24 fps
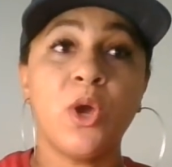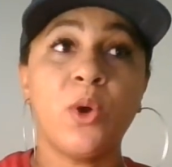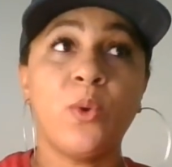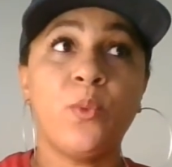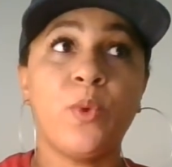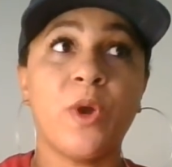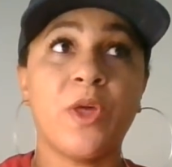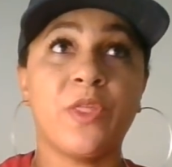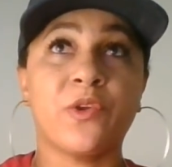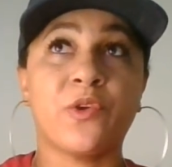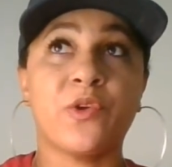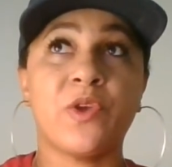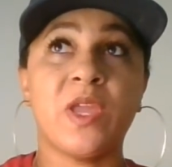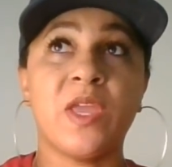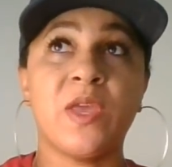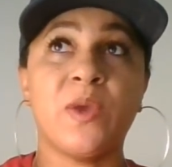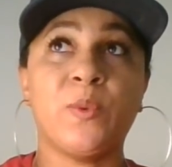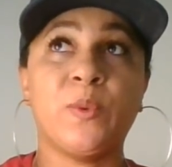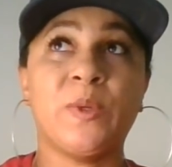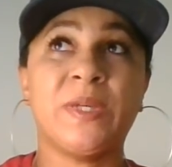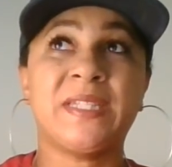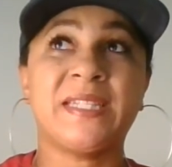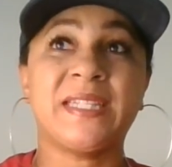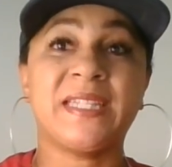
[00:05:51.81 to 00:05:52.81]
whether
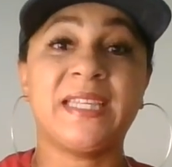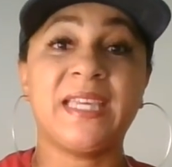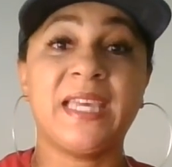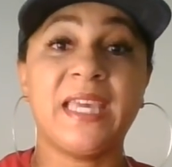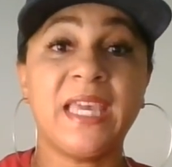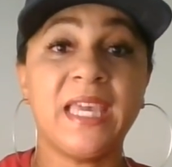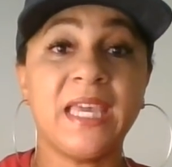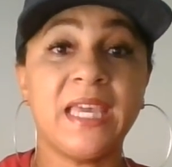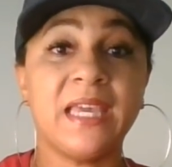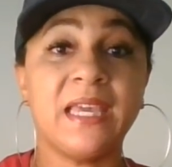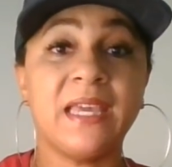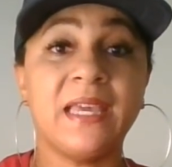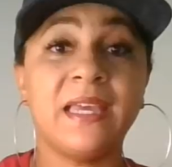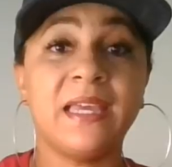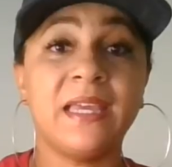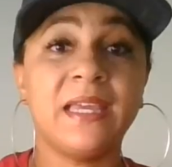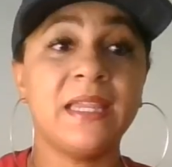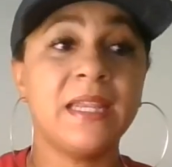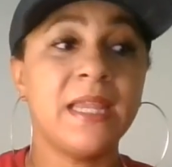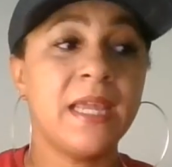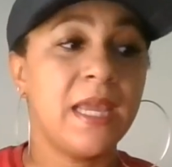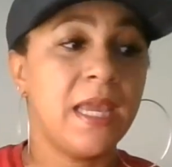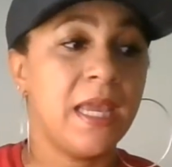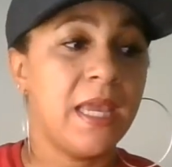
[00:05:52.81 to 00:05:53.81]
it was a
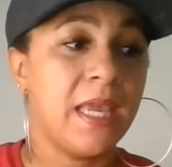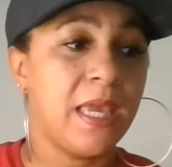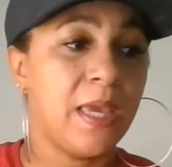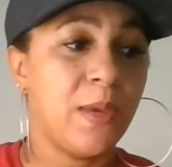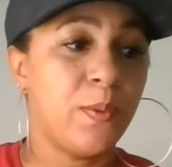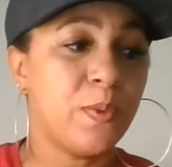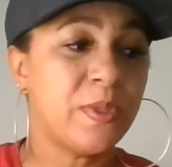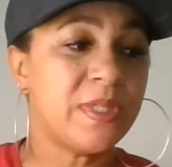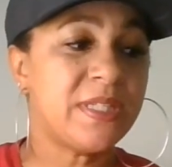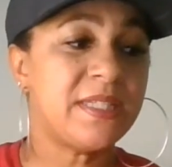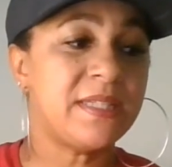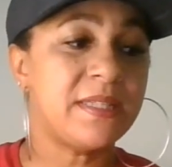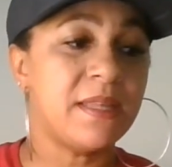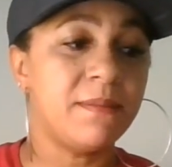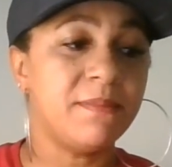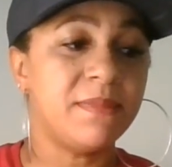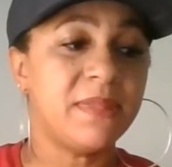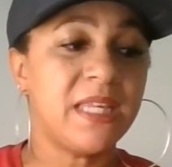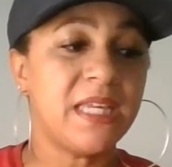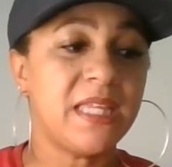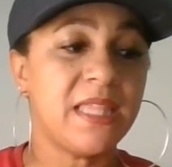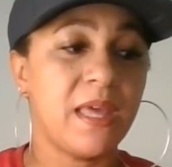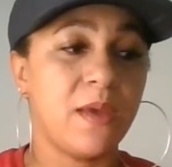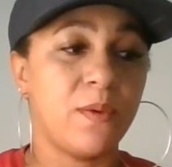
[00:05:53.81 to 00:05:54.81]
kid, it was
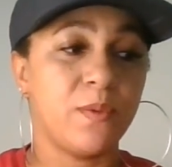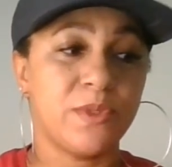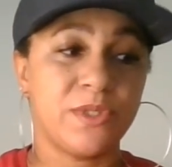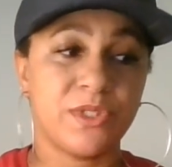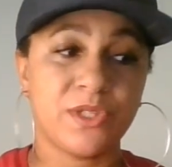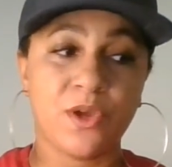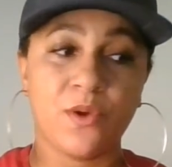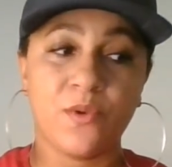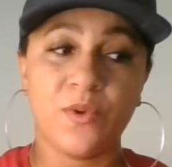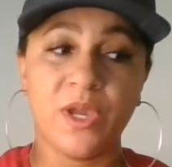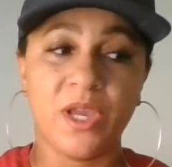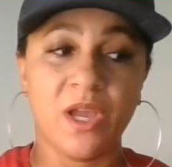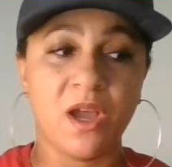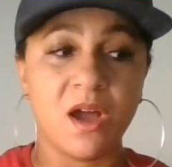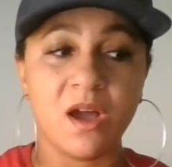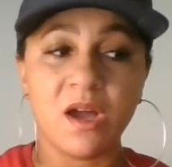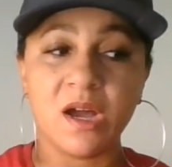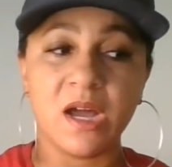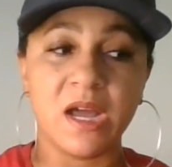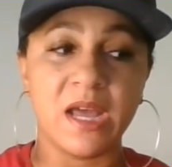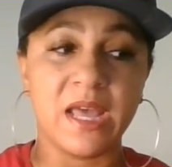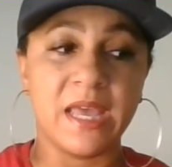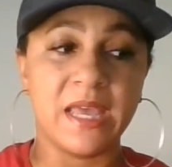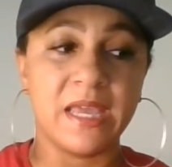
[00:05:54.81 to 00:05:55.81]
something that was going
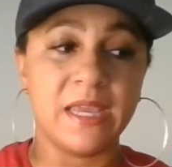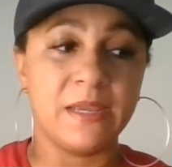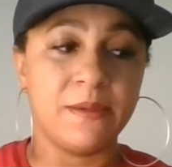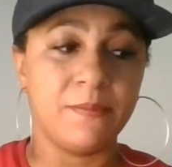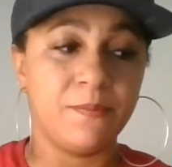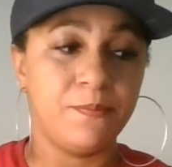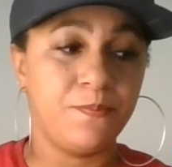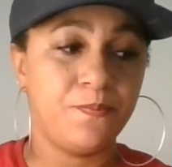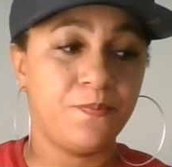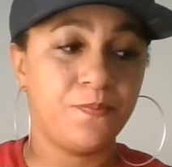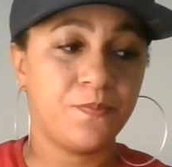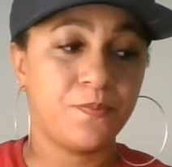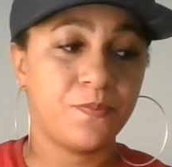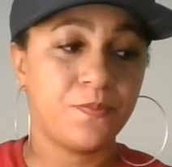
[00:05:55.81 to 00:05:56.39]
on